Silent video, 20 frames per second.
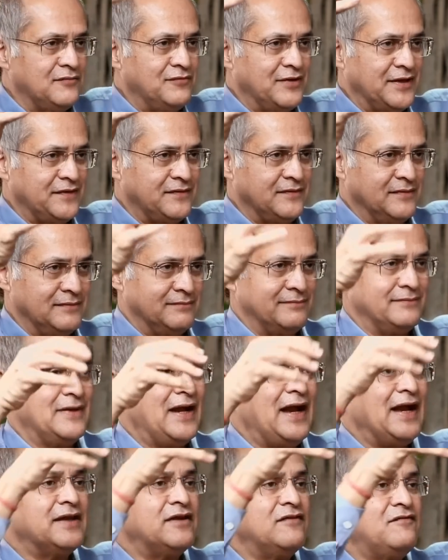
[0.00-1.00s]
advice.
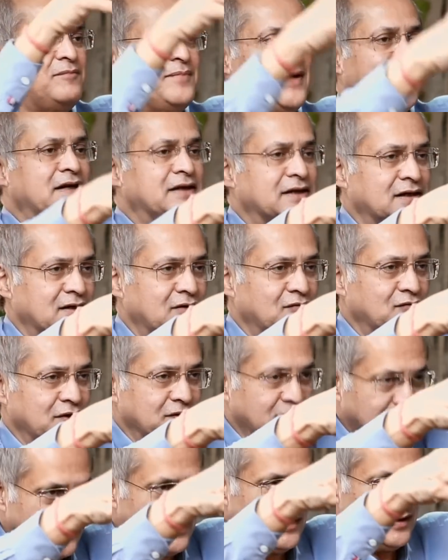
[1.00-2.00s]
I give practical
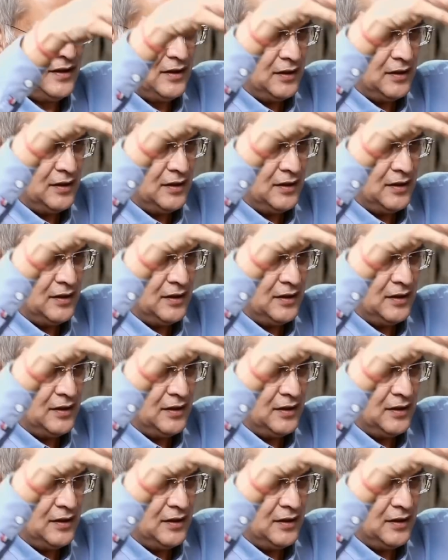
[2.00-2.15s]
advice.